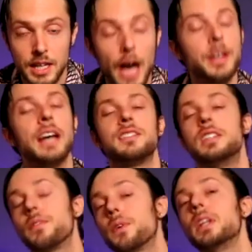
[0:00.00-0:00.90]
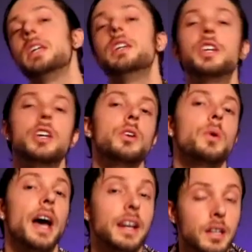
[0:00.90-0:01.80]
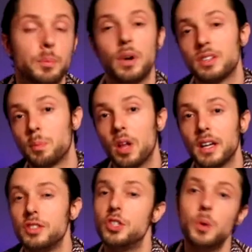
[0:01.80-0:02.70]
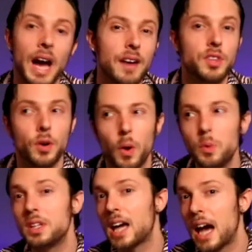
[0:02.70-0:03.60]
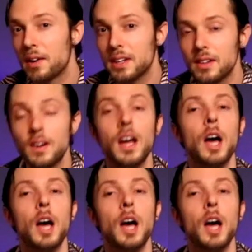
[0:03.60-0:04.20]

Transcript: Now, yes, different E Q and compressor plugins do have their own character,